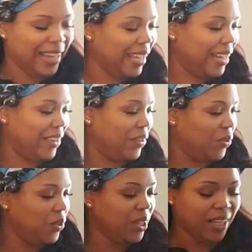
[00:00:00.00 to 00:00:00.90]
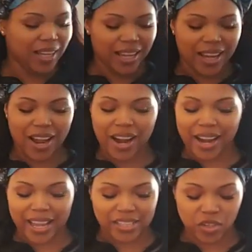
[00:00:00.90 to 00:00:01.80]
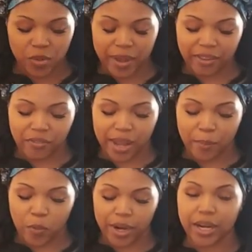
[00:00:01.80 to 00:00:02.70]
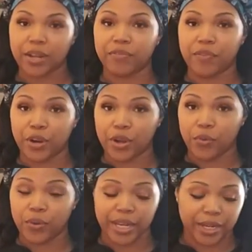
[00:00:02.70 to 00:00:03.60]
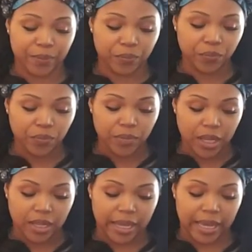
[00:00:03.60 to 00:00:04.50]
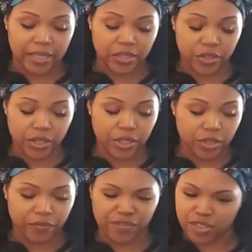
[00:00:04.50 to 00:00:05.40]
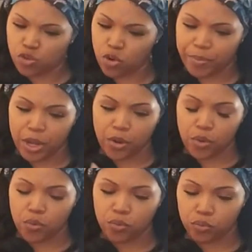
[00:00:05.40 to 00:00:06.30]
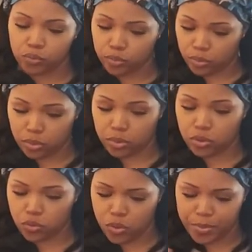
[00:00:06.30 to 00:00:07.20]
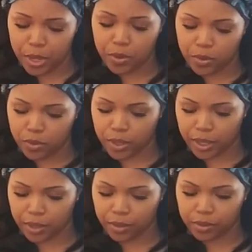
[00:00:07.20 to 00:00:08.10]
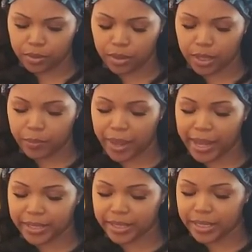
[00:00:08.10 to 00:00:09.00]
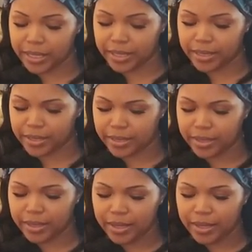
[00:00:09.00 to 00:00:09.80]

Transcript: I gotta go. All right, so you might find more in the Virgo reading, Cancer, Scorpio, Scorpio, okay, Pisces.